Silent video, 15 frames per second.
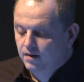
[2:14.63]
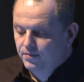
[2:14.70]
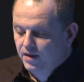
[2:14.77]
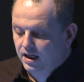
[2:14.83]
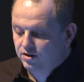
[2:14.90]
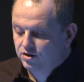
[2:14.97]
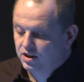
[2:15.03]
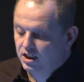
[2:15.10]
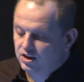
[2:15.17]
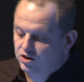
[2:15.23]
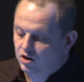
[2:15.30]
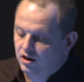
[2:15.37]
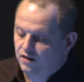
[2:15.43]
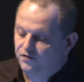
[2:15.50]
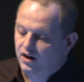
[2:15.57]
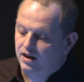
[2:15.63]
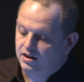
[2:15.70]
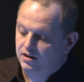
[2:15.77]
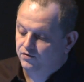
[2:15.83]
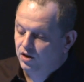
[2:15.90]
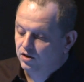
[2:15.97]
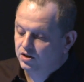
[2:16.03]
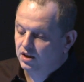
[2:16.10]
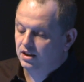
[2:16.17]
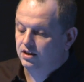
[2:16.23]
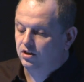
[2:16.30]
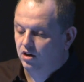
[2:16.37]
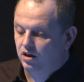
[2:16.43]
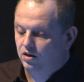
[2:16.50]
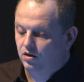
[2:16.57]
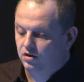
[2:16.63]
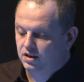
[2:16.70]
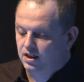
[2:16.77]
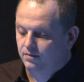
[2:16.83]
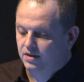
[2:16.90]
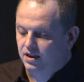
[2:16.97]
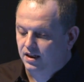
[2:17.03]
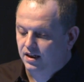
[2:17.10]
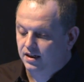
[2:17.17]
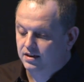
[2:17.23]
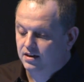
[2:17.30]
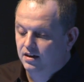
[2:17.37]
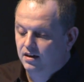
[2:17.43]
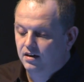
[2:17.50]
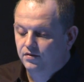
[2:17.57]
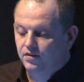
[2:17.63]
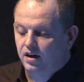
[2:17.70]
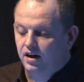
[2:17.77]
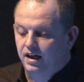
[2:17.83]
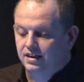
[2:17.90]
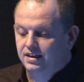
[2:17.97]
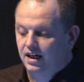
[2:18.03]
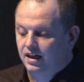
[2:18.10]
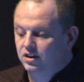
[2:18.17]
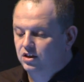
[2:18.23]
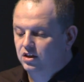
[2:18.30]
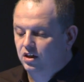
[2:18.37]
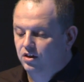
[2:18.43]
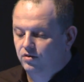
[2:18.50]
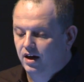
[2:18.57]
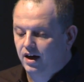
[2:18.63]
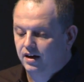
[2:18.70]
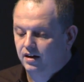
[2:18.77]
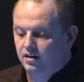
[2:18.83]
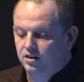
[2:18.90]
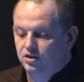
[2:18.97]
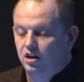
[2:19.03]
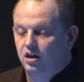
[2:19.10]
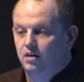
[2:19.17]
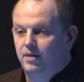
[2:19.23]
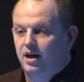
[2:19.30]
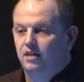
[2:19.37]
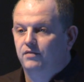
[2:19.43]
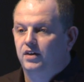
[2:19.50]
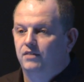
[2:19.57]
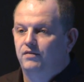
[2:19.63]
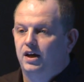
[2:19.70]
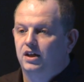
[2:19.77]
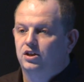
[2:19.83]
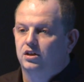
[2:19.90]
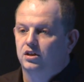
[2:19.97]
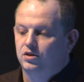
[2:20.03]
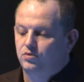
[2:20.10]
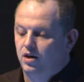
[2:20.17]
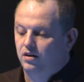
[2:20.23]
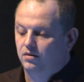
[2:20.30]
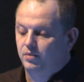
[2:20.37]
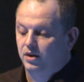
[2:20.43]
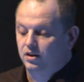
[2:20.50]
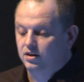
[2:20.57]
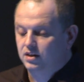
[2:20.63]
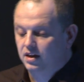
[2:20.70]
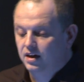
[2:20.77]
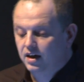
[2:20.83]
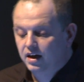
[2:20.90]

the interesting side effect of using this kind of concepting is that it tends to create a certain amount of innovation as well, because